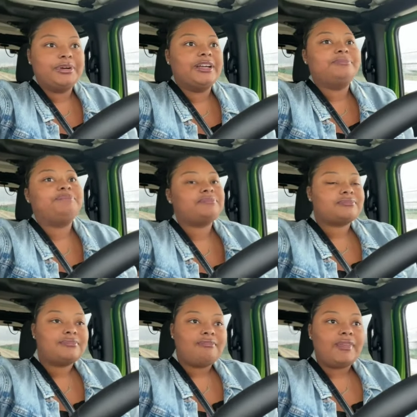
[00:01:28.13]

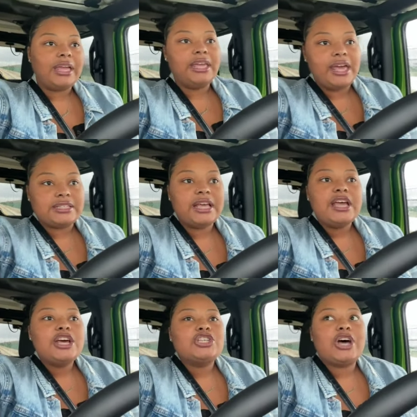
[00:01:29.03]
but yes,
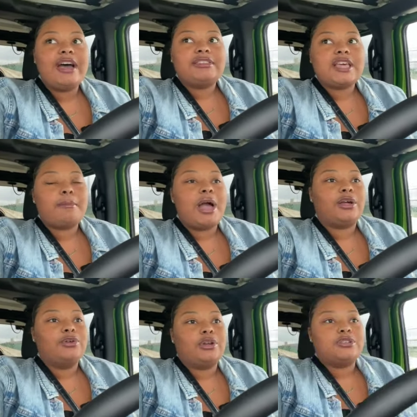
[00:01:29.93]
so I have to take my
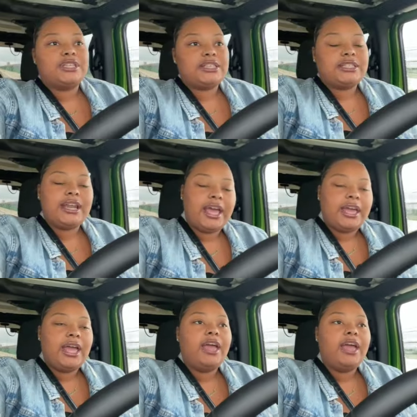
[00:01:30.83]
glucose test today.